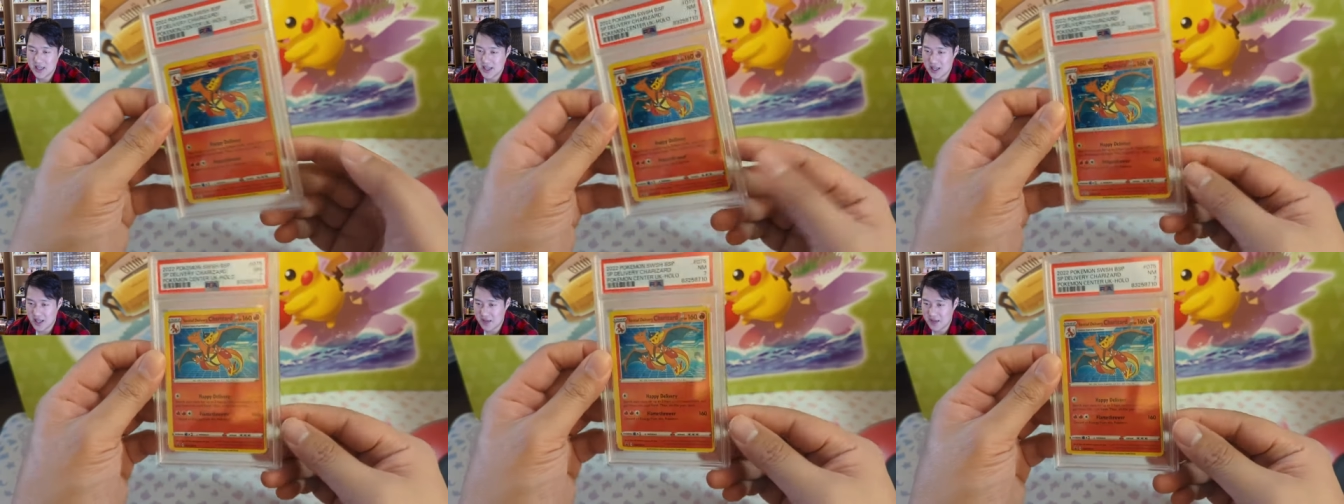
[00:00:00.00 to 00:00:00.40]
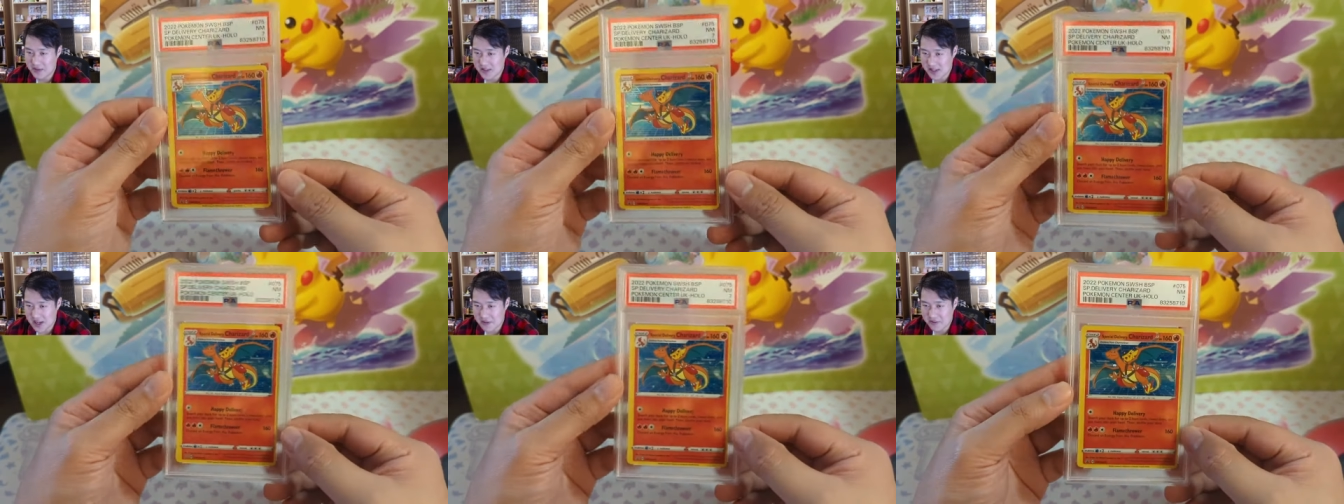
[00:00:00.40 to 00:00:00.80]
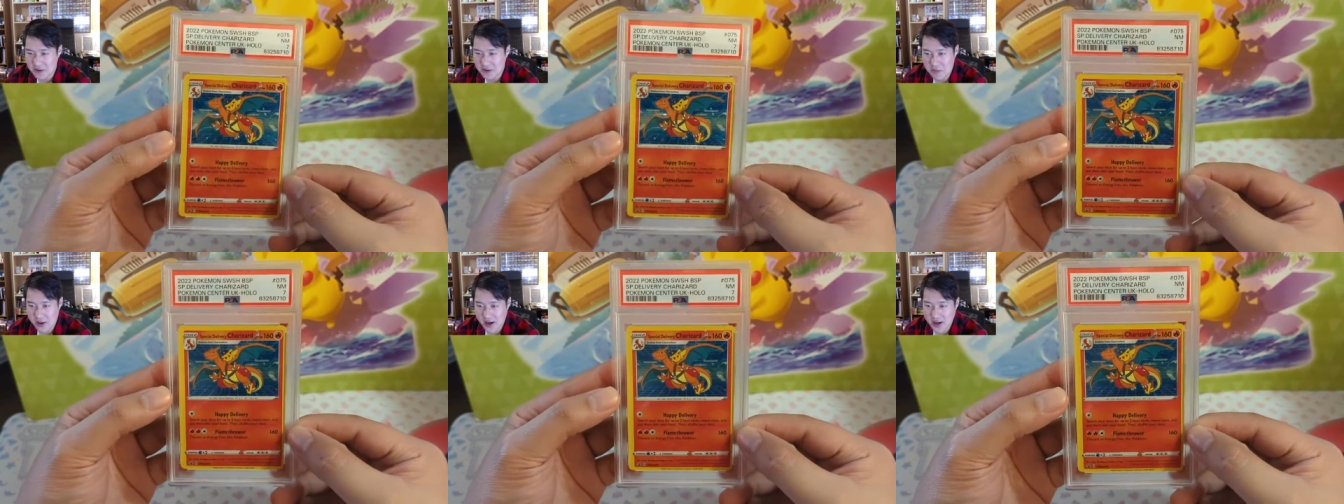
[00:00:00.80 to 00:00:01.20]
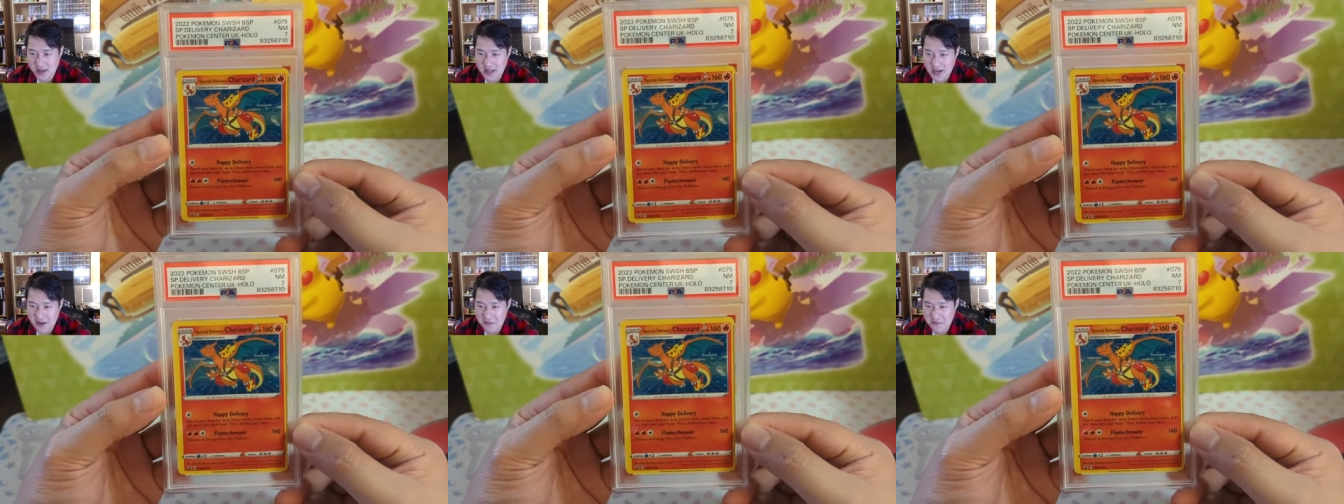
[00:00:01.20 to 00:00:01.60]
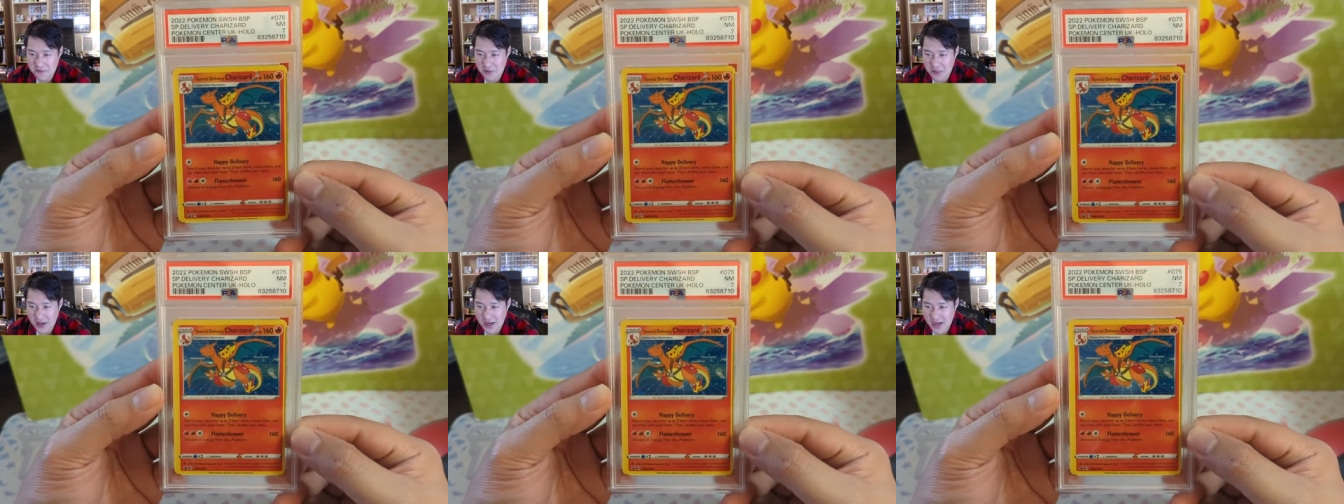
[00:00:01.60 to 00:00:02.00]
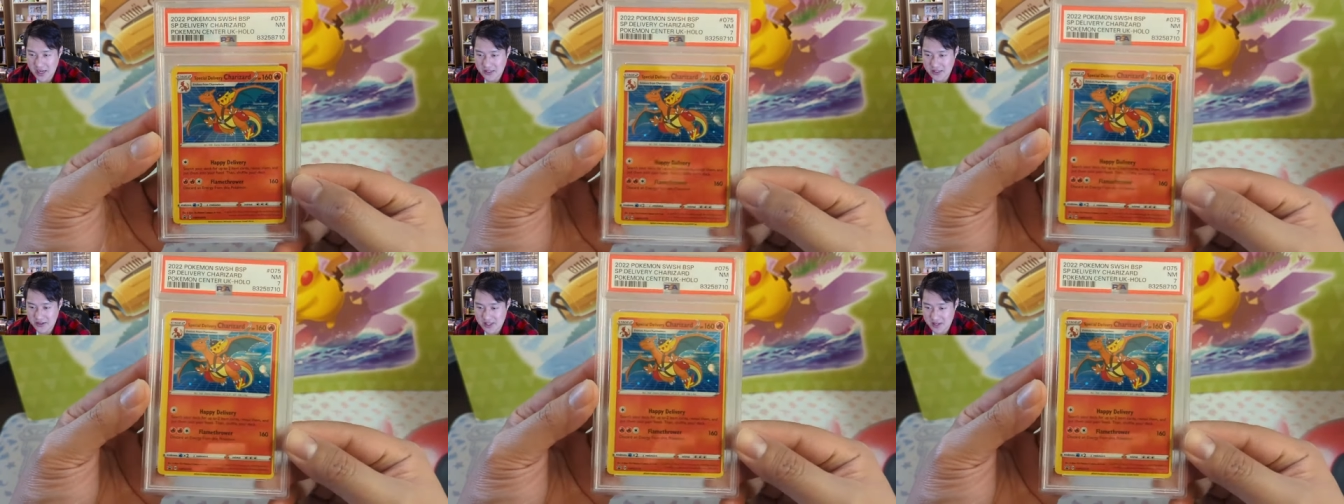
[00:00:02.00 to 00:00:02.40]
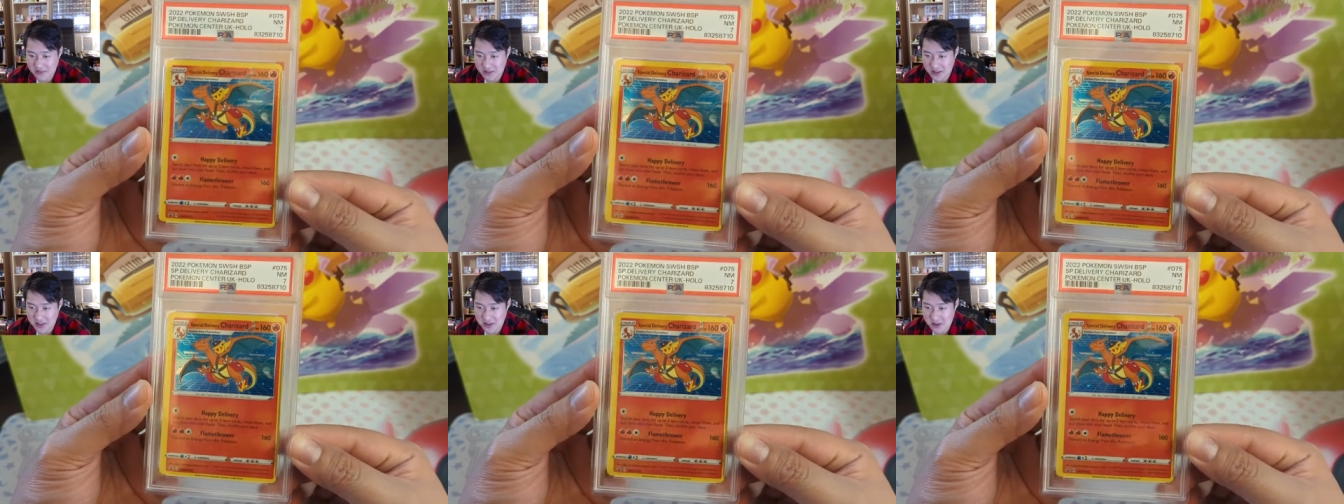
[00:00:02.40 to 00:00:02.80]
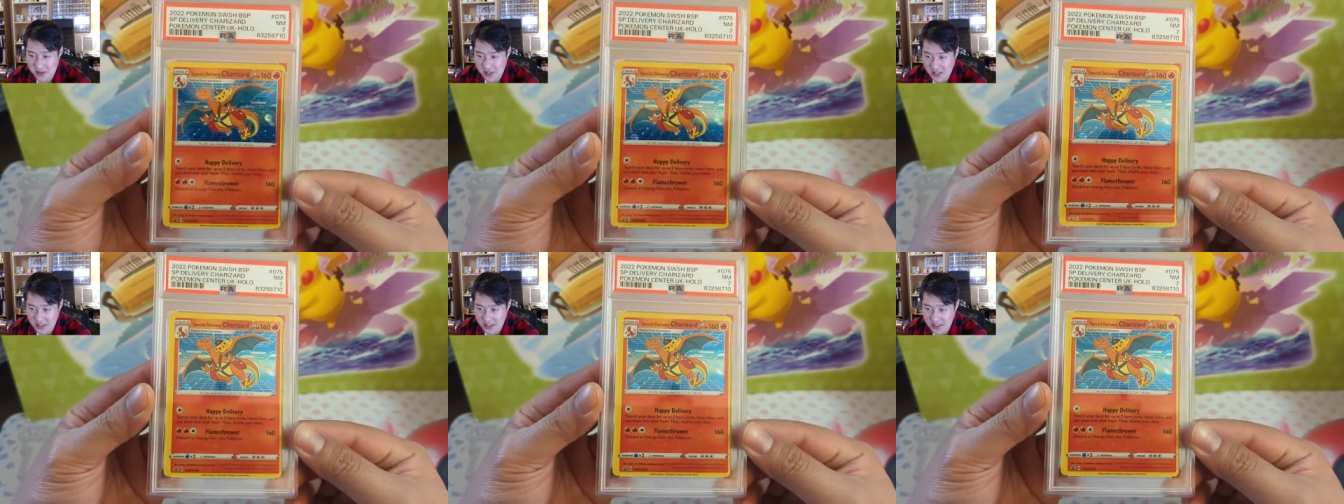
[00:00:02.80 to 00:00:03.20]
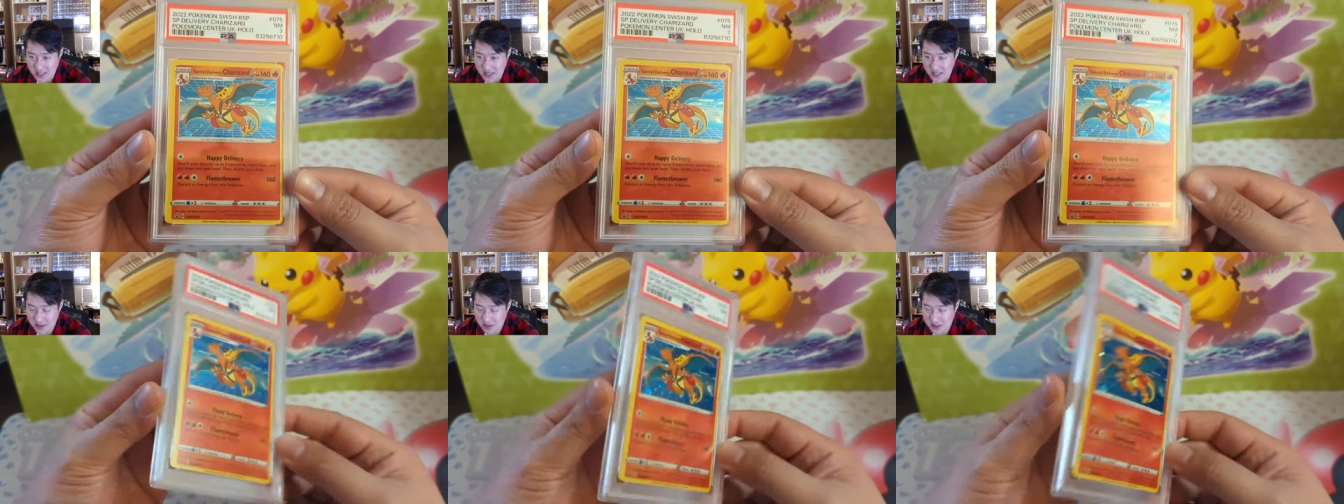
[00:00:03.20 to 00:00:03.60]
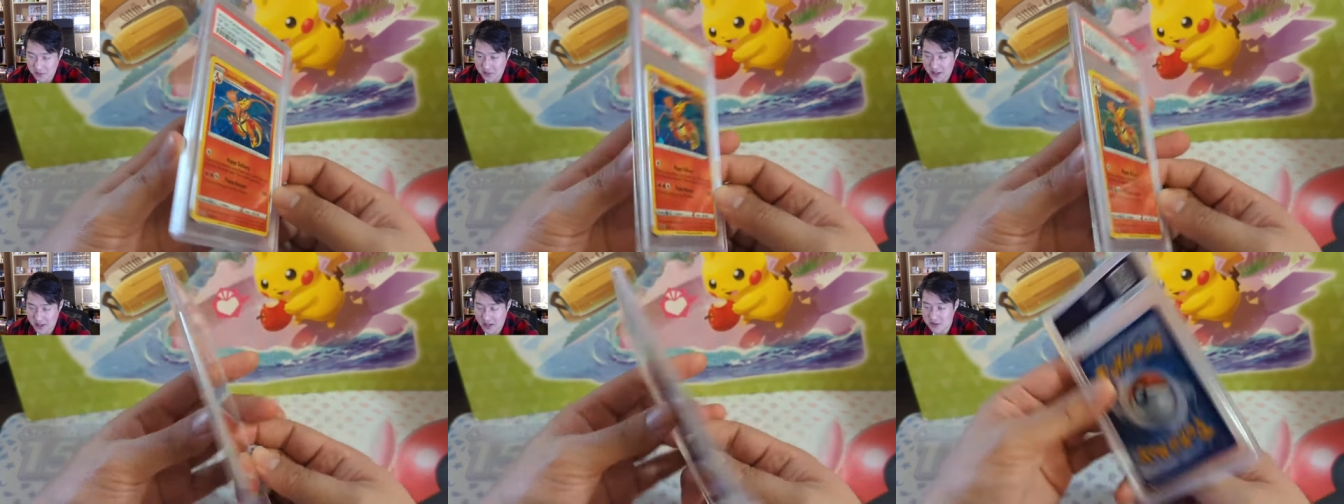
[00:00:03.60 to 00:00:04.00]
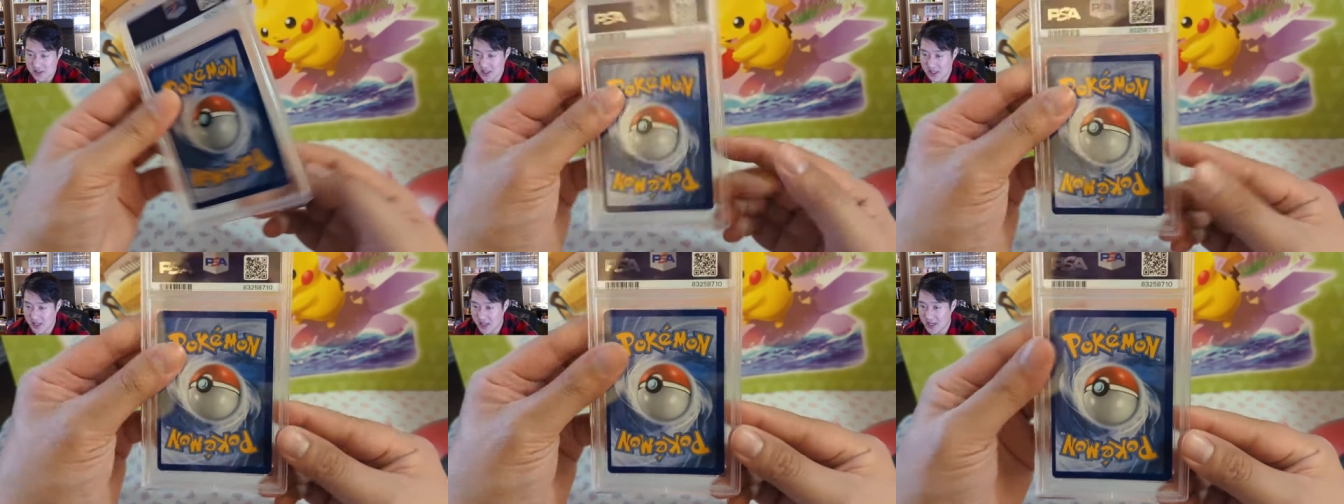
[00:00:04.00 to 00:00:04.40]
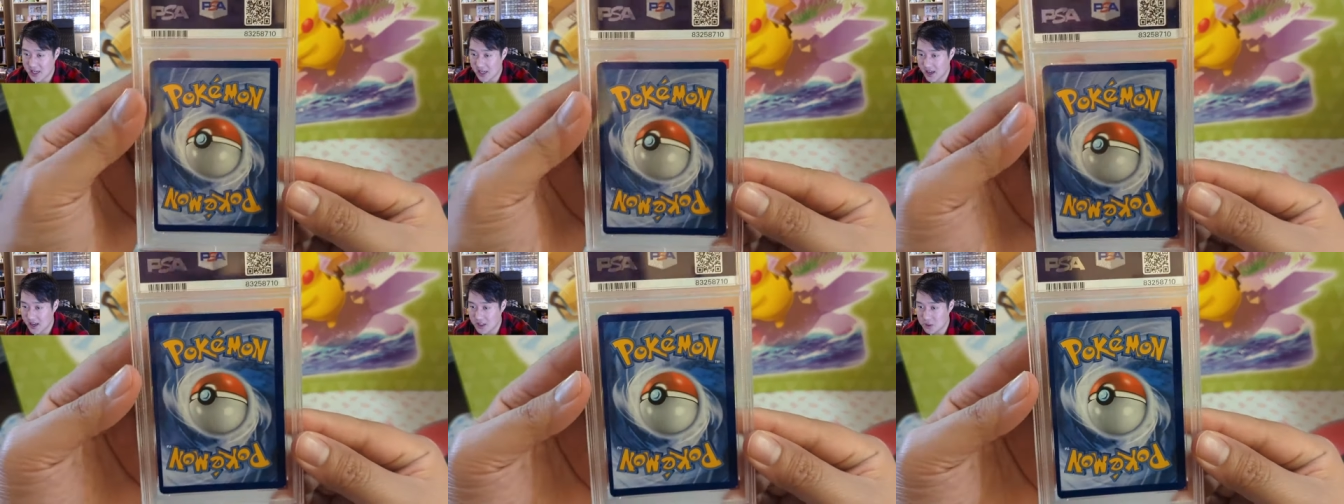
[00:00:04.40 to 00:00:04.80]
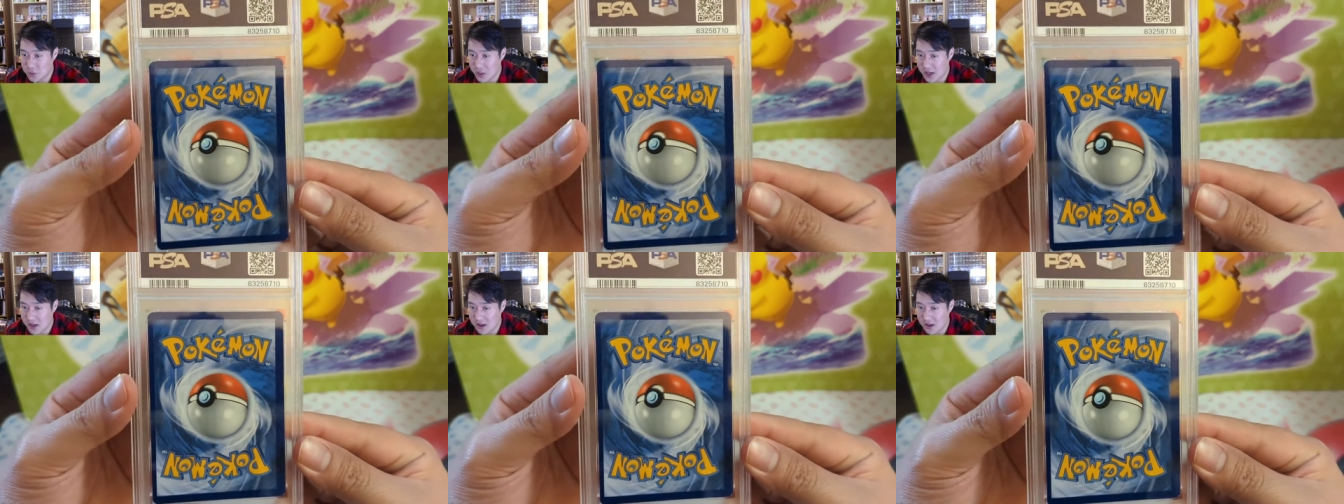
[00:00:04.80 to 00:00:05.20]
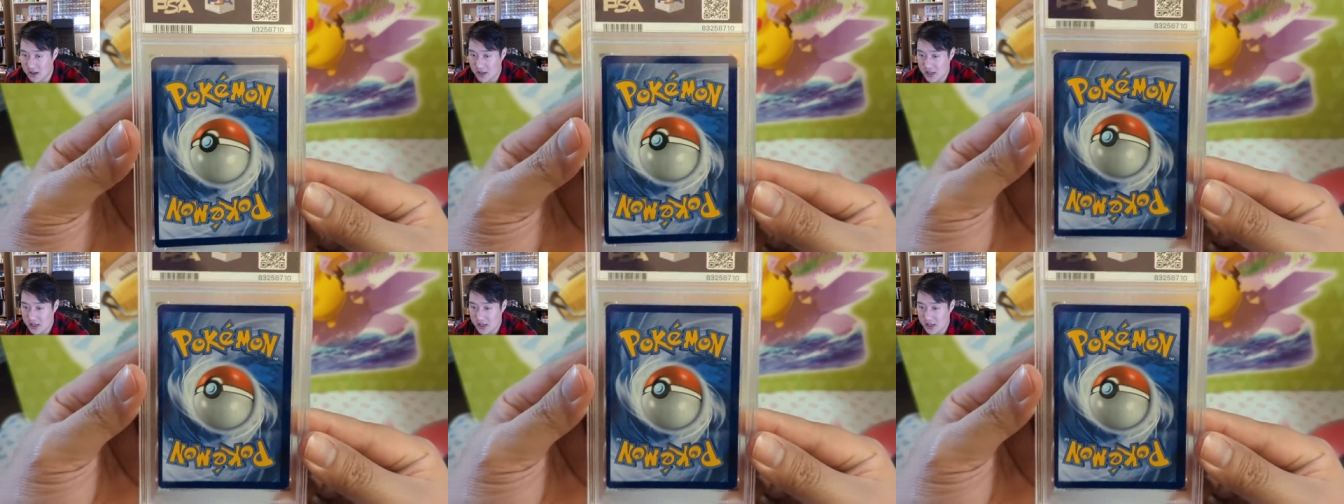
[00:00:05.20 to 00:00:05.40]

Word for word: If it's enough to bring it down from a nine to a seven, unless there's like a ding or something, I don't see like any edge wear.